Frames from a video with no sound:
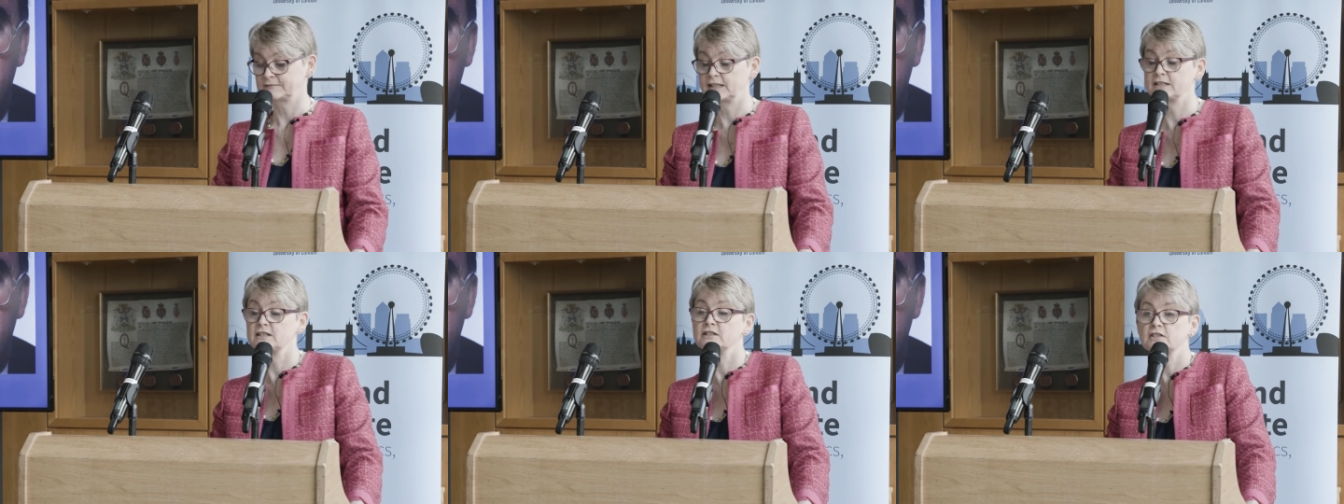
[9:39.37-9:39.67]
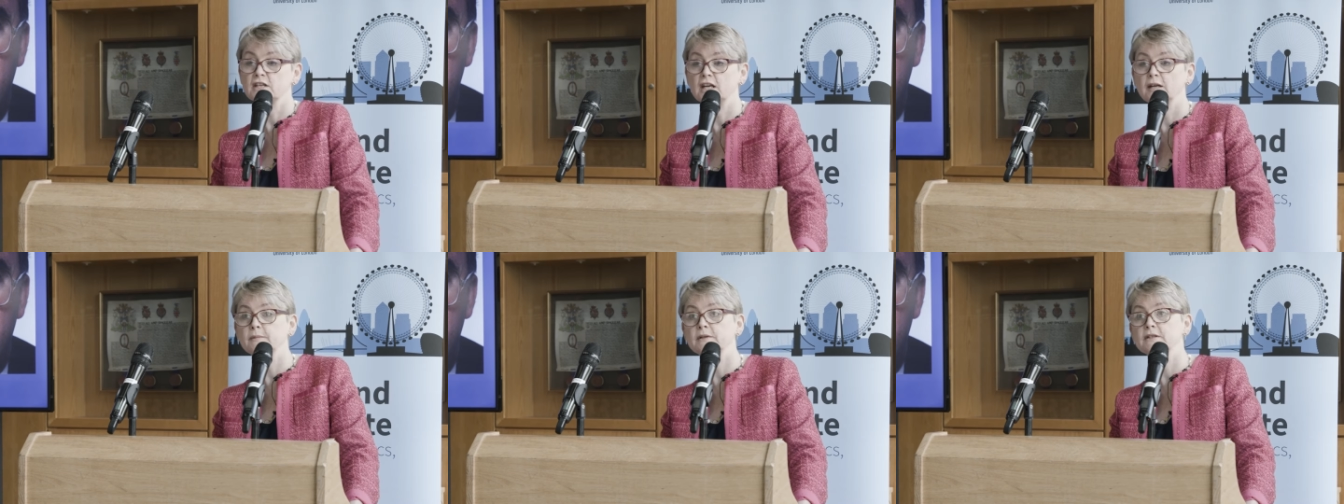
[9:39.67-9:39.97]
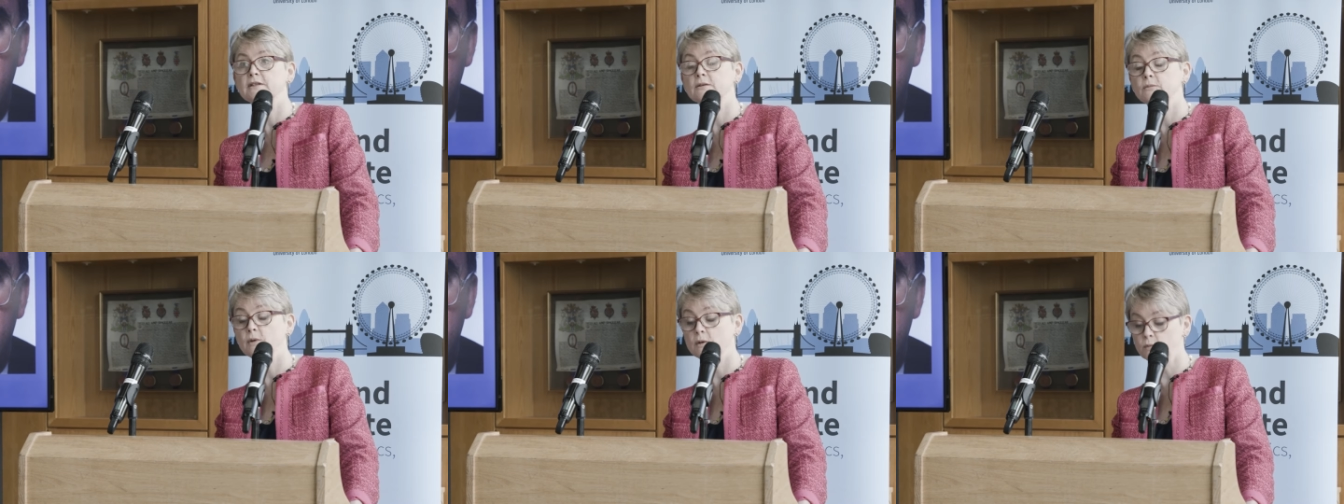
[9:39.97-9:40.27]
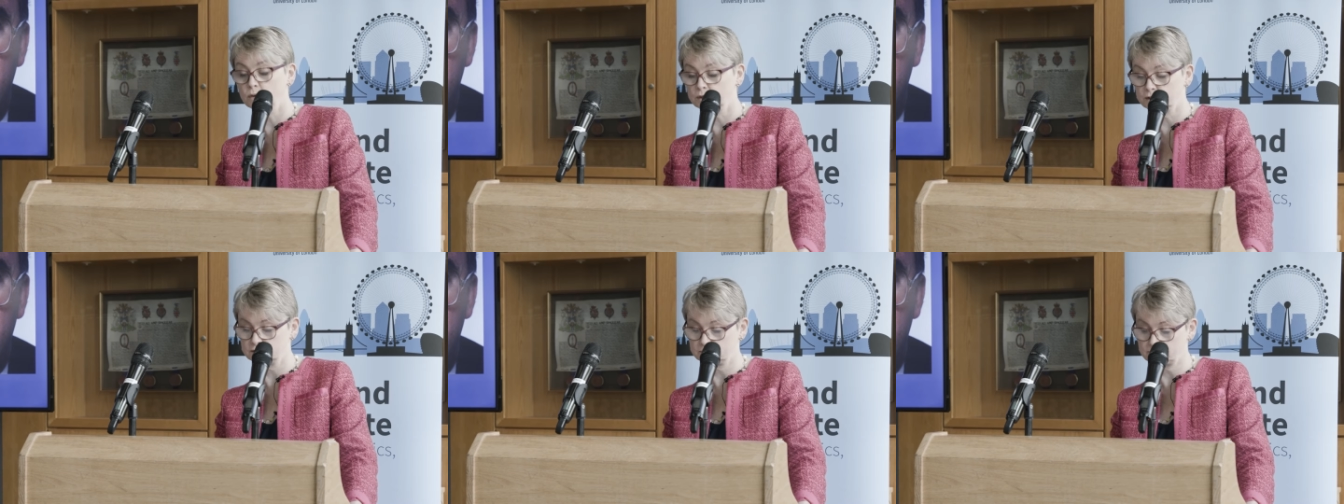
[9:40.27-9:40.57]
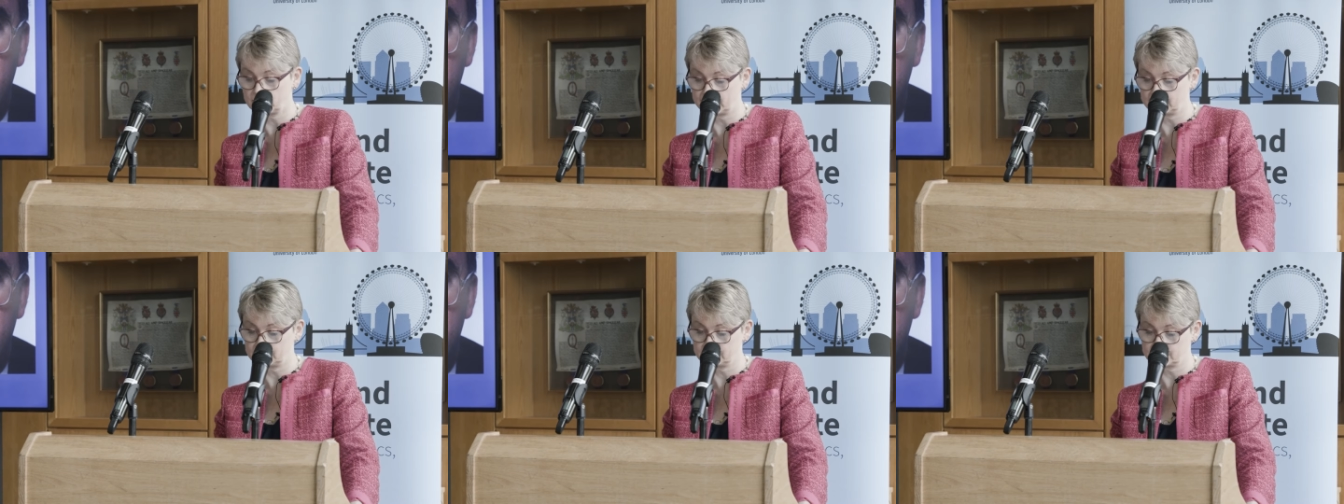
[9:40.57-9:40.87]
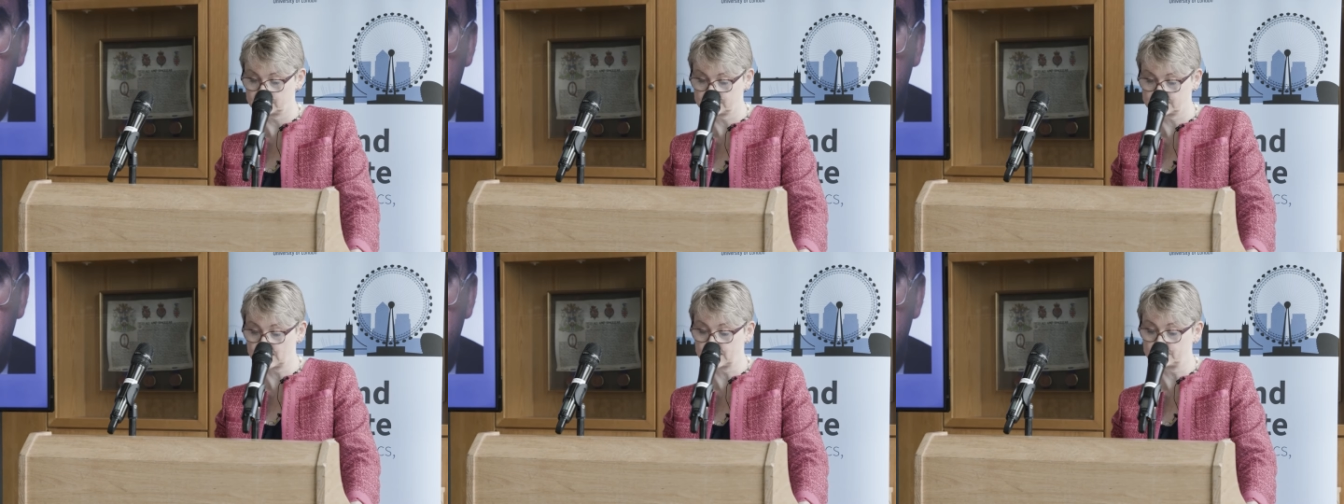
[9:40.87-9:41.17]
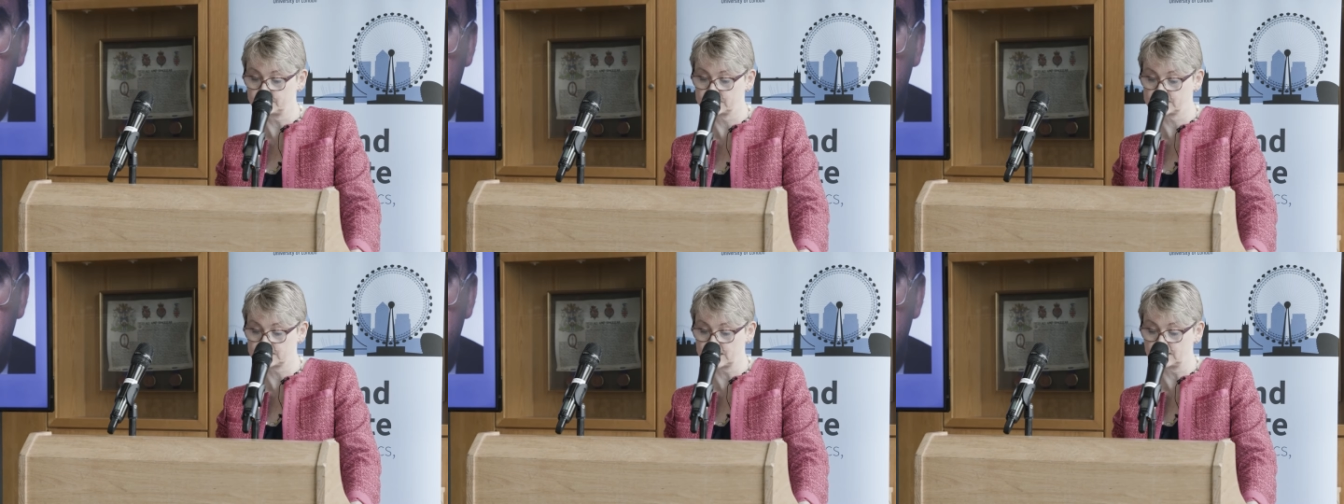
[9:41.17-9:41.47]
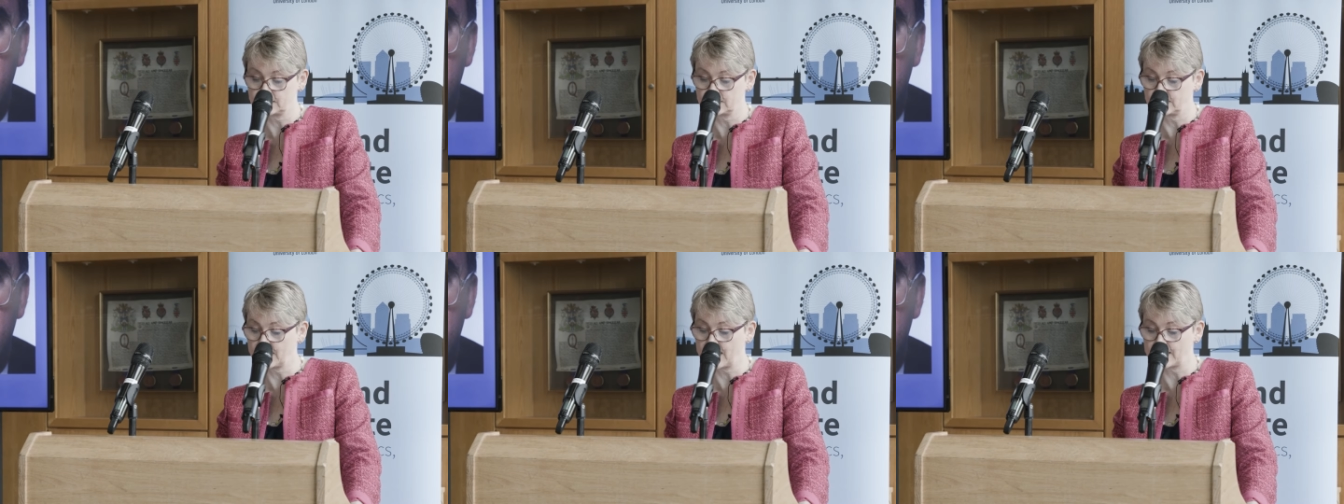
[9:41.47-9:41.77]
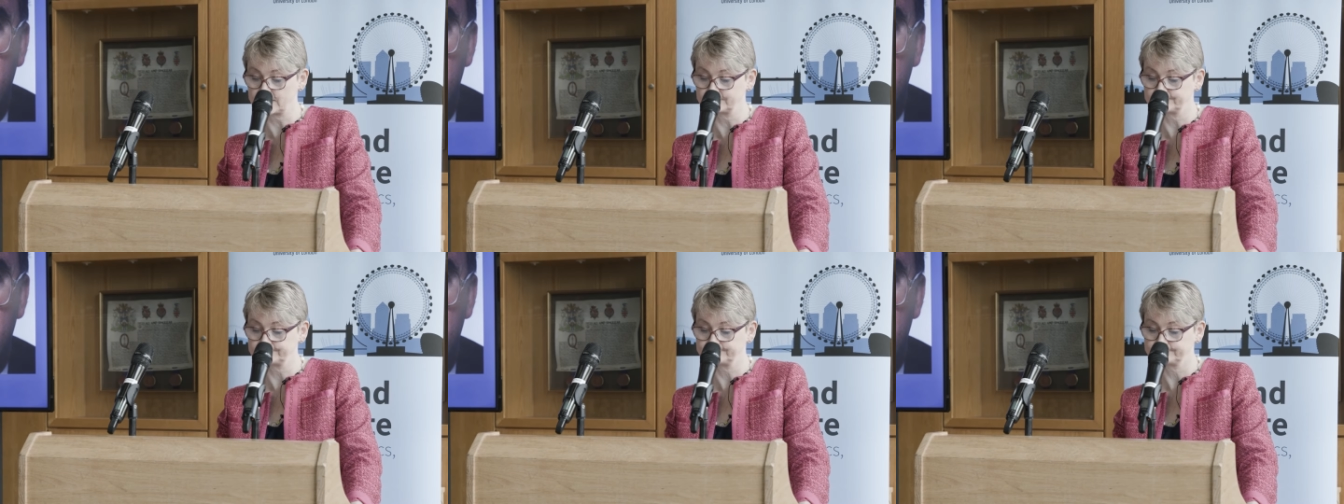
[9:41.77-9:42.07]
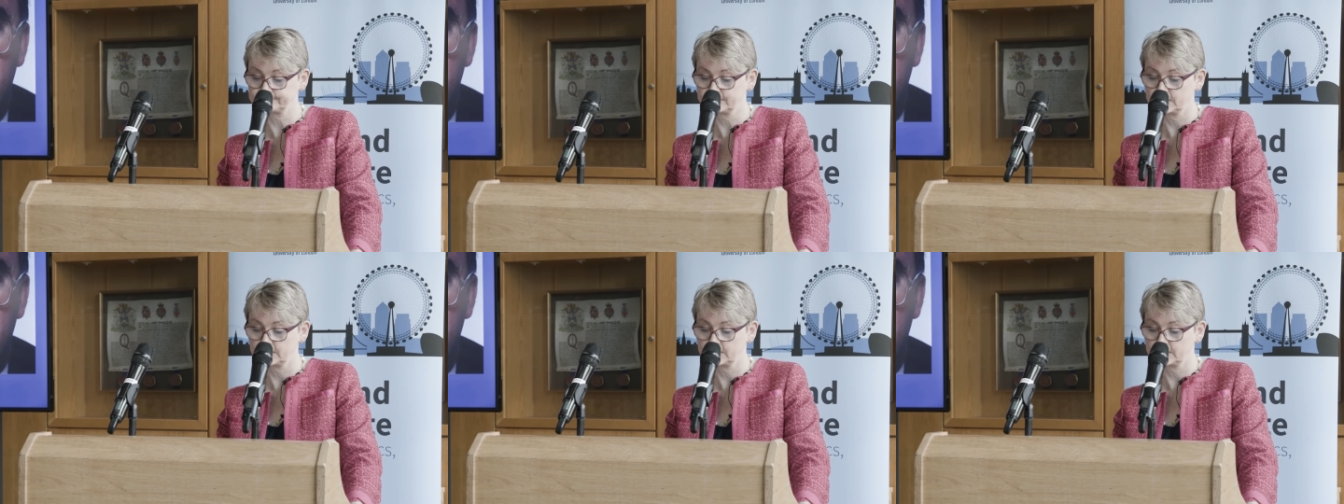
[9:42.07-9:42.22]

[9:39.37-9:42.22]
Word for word: they determined that we wouldn't make the same mistake again.